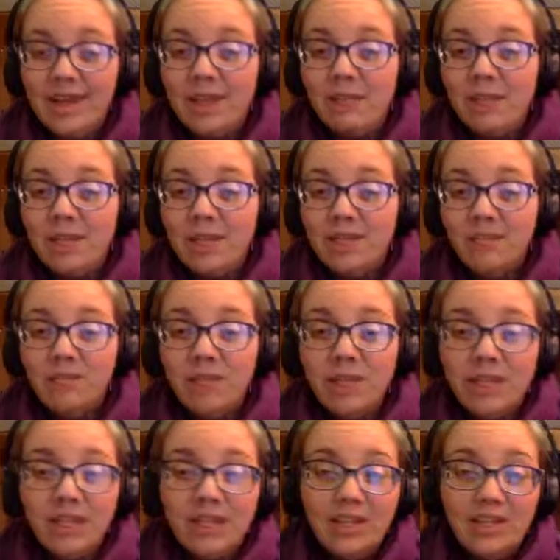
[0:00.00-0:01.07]
but
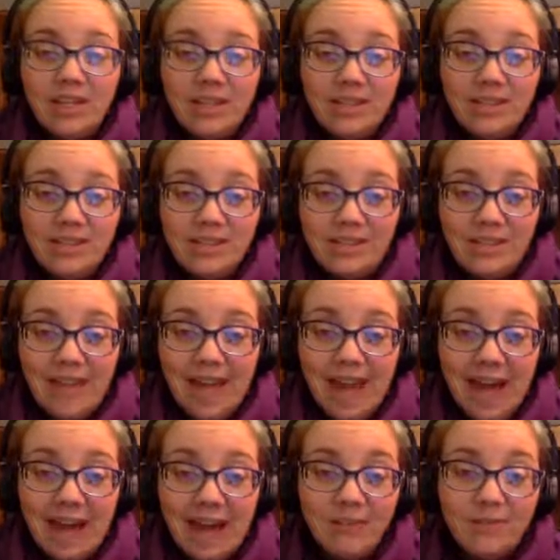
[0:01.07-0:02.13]
religions
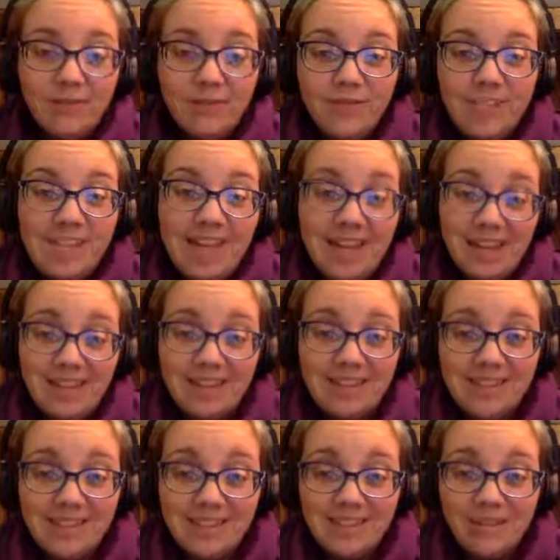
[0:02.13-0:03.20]
have
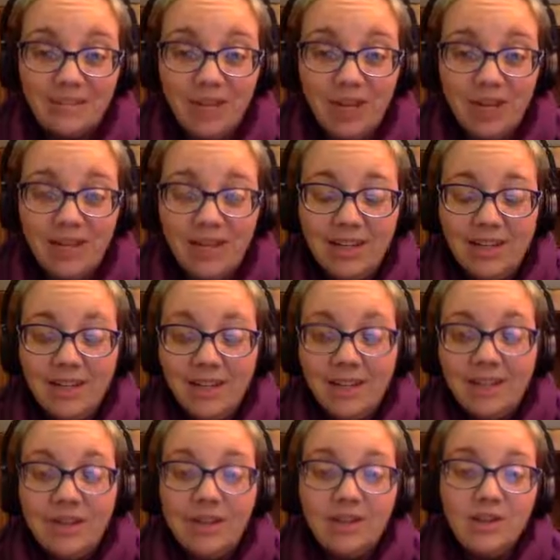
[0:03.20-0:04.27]
texts, right?
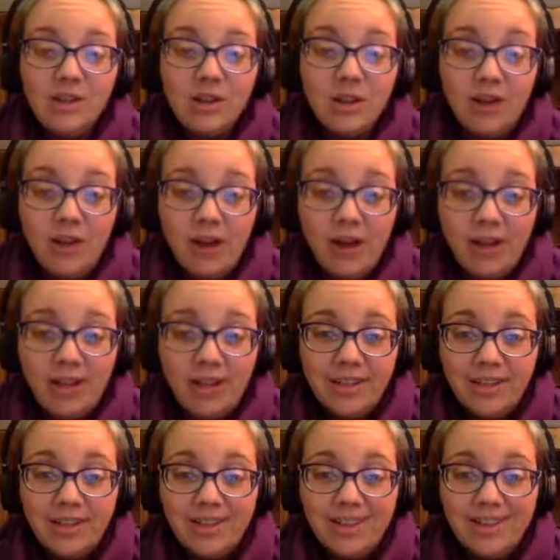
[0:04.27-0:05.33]
There's the Quran,
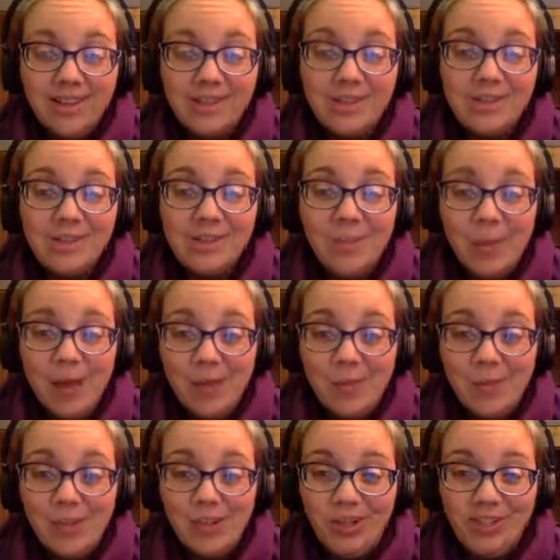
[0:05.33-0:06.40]
there's the
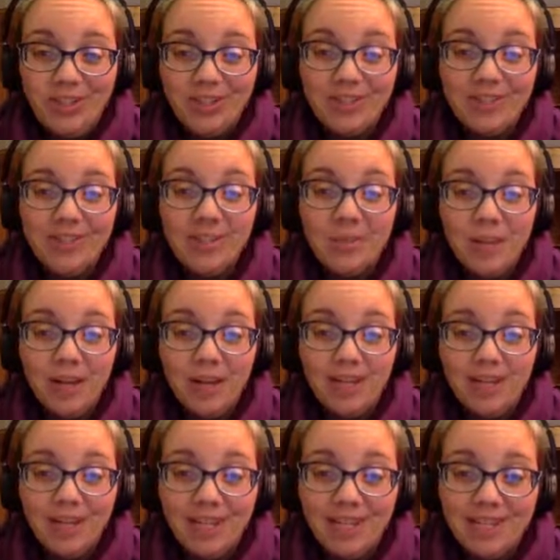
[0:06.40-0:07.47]
Bible, there's the
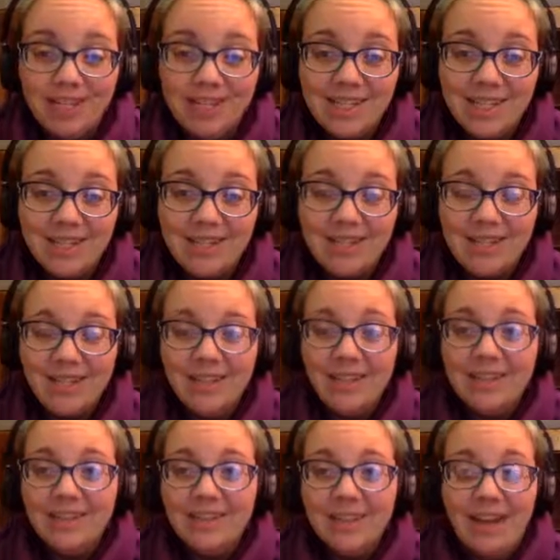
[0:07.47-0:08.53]
Bhagavad Gita,
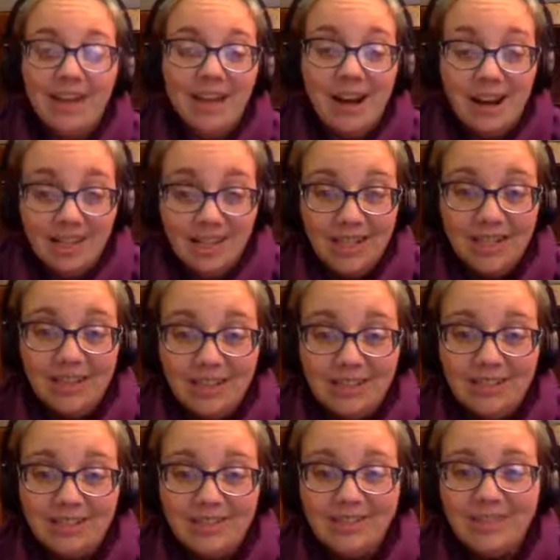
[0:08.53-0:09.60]
and on and on.